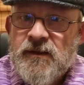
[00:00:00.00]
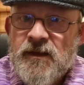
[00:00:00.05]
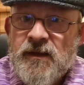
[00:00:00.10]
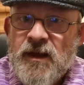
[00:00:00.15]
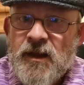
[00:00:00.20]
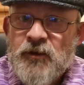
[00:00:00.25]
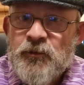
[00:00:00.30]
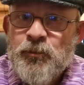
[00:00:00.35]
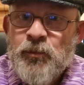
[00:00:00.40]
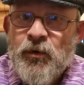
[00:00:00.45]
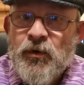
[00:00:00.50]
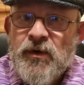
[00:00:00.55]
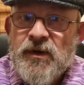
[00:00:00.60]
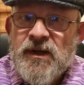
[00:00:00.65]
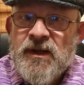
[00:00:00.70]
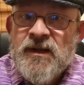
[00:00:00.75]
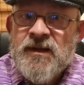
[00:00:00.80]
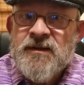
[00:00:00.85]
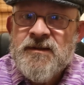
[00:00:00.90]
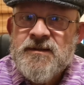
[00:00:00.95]
The next
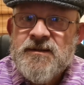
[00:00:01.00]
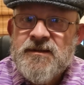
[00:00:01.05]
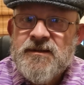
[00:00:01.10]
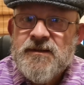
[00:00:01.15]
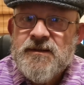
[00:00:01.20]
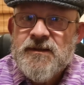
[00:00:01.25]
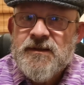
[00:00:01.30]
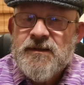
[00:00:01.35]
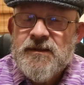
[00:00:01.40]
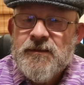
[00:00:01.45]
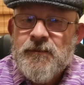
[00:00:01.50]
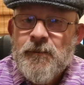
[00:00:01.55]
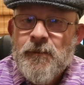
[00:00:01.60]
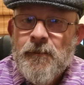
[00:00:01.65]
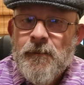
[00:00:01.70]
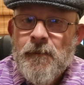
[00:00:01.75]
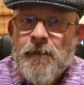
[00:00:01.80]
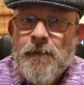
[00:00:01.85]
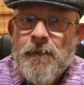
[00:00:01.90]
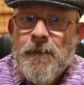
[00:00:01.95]
point is,
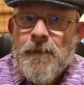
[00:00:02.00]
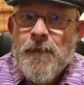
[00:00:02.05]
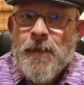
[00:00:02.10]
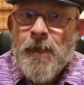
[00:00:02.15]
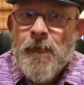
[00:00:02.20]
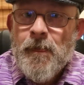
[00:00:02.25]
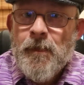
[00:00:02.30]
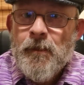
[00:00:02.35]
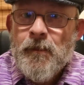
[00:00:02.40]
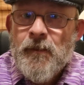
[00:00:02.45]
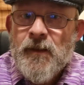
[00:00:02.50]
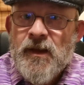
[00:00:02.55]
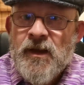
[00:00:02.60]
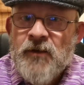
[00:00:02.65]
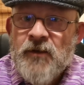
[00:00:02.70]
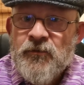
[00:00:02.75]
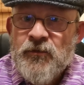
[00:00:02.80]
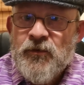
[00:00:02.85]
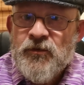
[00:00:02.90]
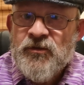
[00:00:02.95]

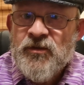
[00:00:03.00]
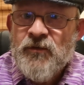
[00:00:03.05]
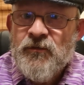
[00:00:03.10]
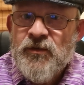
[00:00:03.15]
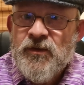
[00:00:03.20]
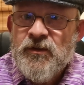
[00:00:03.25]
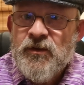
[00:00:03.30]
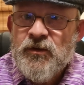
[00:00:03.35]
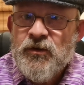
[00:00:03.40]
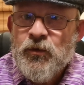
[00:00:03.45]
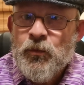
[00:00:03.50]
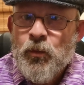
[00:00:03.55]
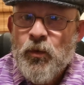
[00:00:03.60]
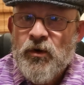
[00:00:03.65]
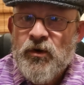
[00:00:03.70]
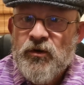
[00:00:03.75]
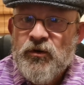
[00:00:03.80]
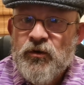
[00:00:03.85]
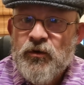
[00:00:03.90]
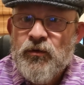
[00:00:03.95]
if there's something that you
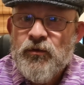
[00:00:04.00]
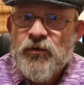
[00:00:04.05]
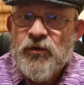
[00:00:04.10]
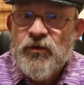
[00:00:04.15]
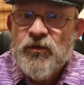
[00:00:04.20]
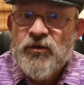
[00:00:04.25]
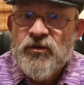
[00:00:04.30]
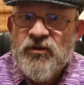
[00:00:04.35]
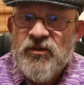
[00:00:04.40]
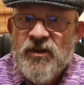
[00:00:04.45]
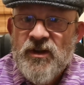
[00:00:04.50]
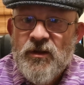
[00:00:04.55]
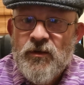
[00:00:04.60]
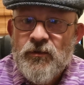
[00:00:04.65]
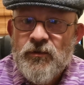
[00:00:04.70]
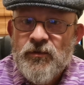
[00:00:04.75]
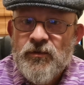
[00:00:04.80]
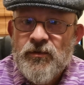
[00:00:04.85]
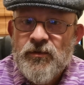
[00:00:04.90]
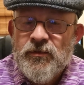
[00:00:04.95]
want to do for
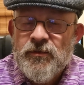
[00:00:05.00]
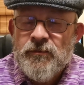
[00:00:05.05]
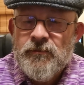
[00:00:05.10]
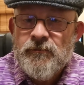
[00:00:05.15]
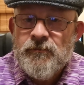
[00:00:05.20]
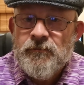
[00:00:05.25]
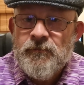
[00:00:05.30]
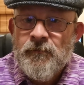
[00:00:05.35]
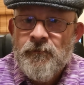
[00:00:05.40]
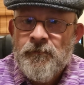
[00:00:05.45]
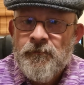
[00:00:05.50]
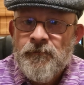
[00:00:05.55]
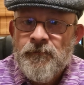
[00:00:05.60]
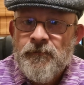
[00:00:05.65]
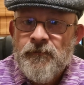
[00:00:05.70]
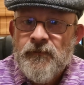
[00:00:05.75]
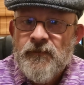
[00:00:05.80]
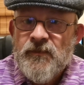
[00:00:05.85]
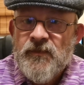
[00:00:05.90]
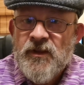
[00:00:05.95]
yourself,
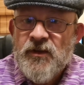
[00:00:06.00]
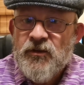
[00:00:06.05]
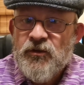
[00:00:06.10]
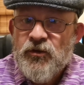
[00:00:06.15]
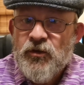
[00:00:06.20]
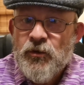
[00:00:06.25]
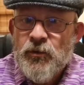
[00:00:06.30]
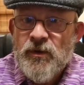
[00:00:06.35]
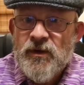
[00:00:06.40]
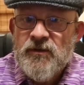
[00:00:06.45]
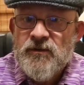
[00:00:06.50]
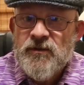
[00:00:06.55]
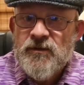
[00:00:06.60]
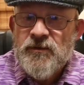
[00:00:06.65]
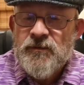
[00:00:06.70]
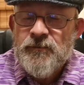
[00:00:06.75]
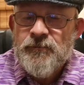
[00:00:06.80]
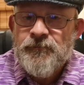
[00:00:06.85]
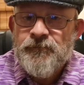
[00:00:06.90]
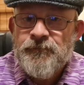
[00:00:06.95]
then do
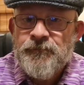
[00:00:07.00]
it.